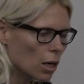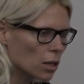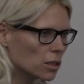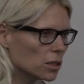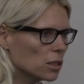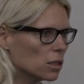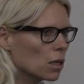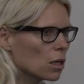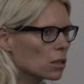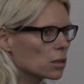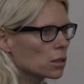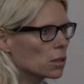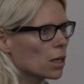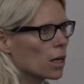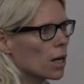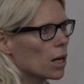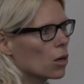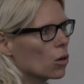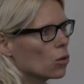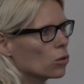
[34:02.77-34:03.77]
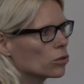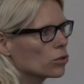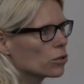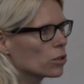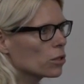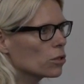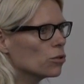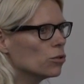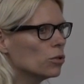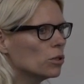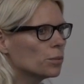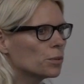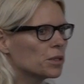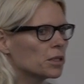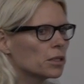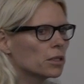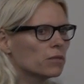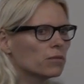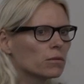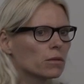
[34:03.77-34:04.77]
He also holds the
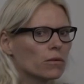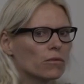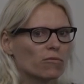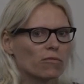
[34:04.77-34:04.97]
European